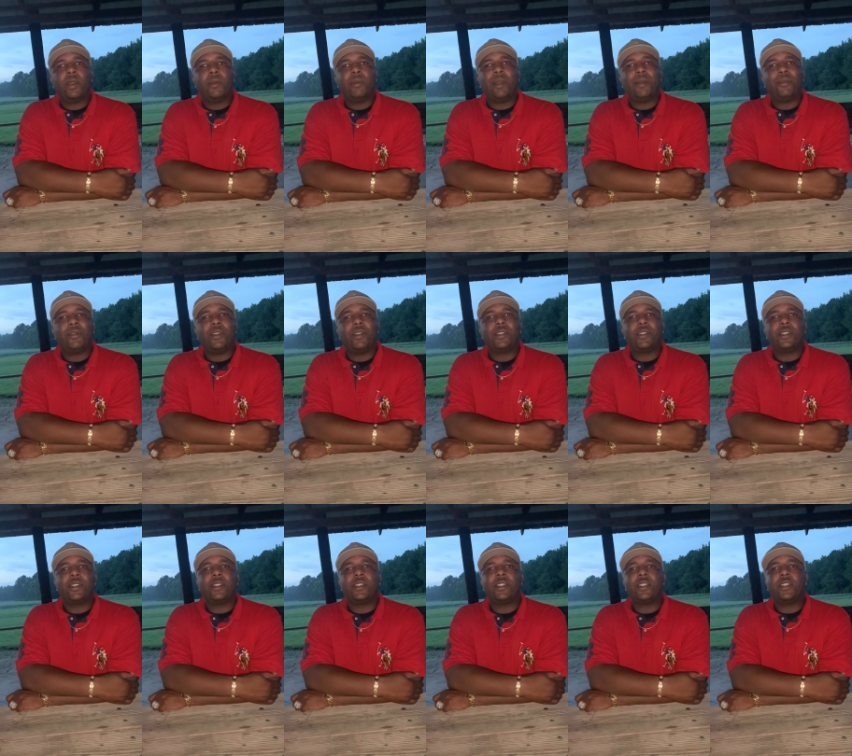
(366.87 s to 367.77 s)
My brothers
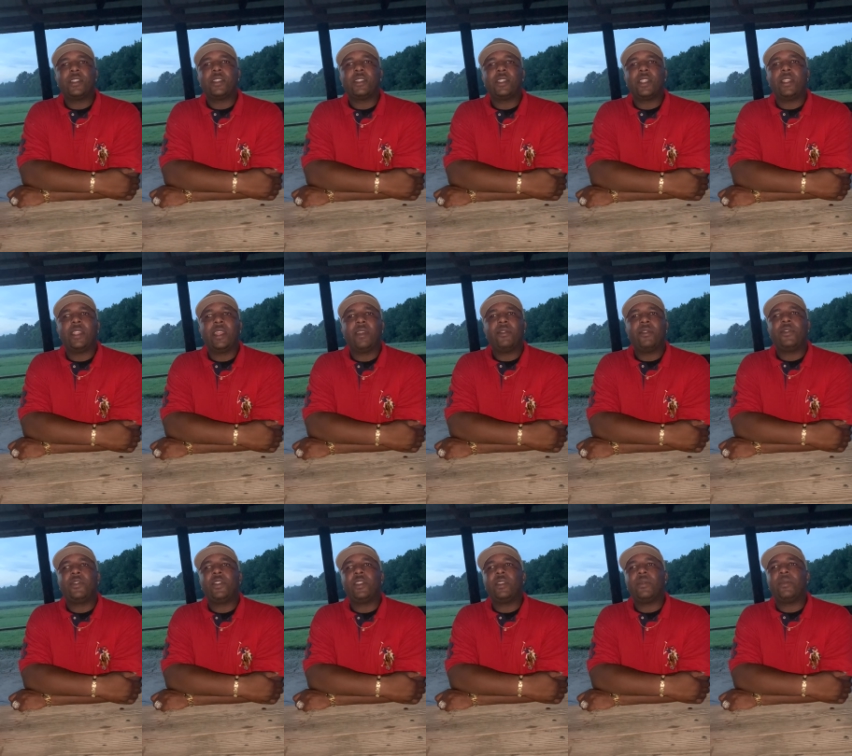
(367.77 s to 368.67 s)
and sisters didn't never
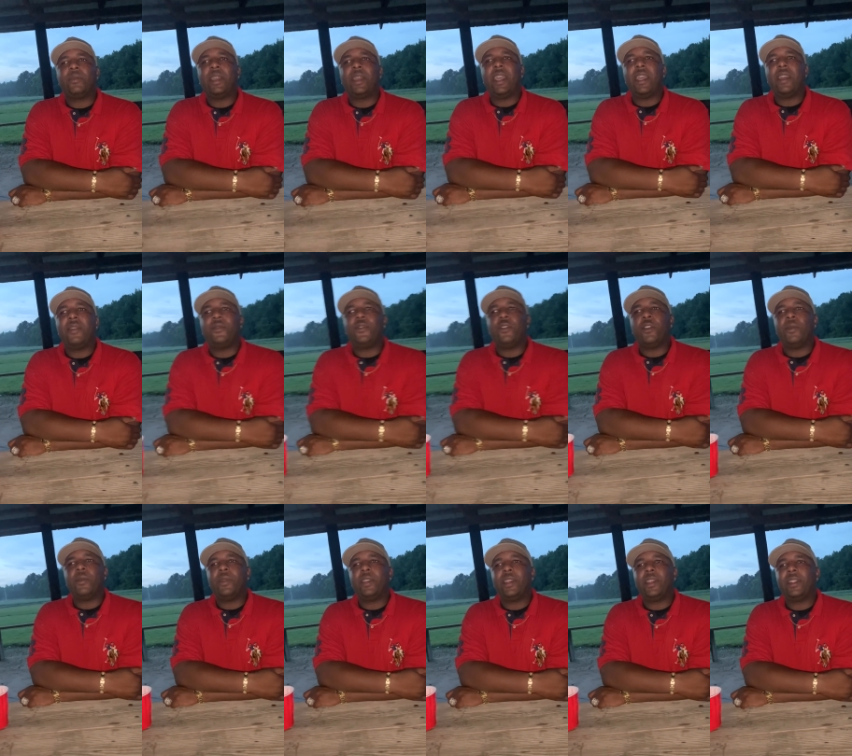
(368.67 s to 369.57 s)
feel bad for
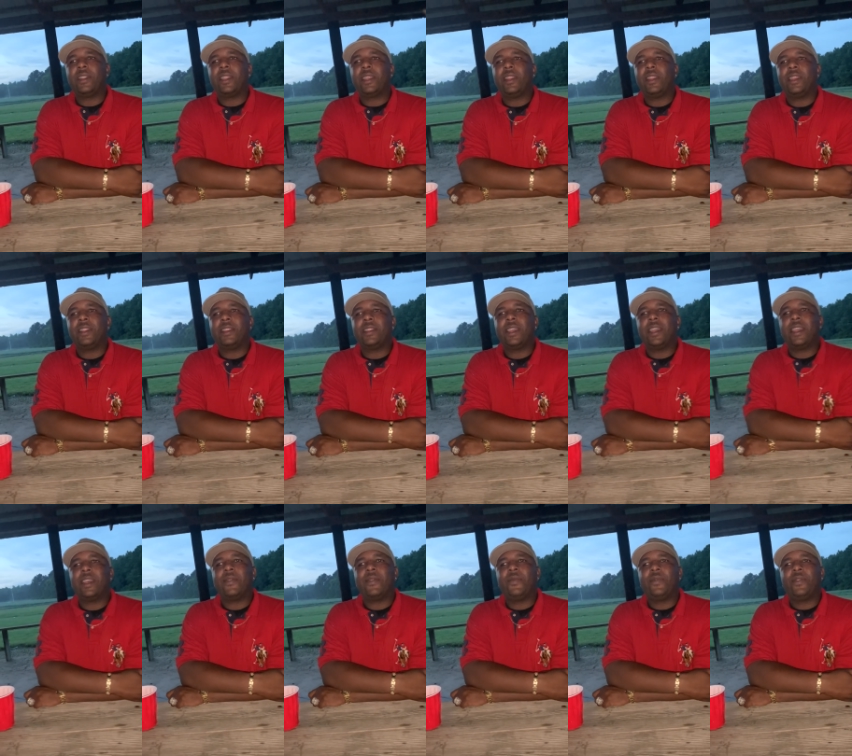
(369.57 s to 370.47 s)
me or anything like
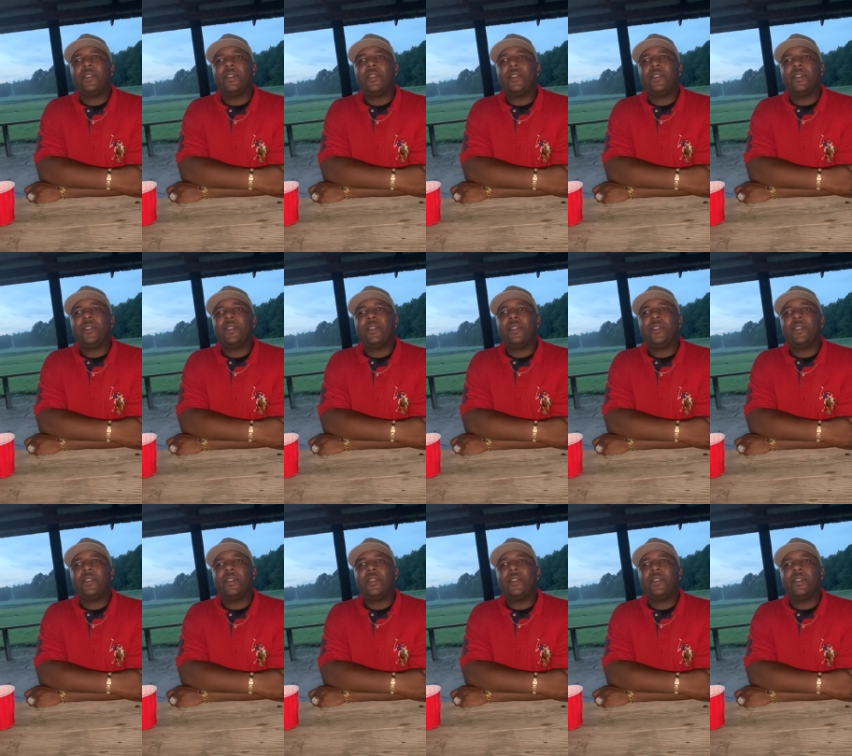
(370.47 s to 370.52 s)
that.